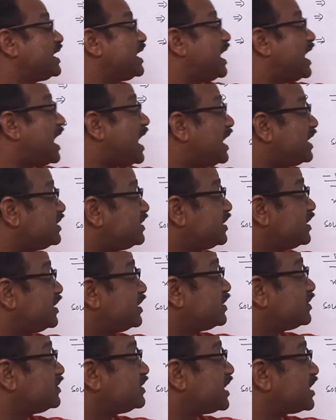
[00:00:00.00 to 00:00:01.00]
And
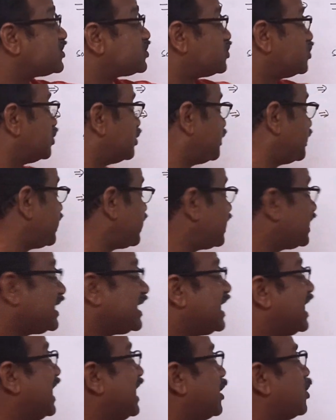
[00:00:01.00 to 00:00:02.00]
there should be
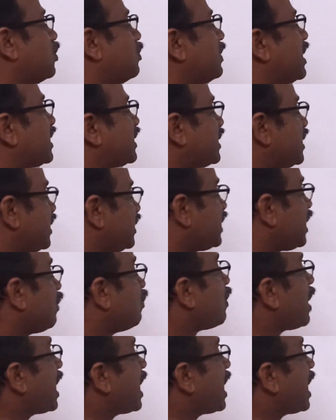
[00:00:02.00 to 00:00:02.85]
arrow mark. Now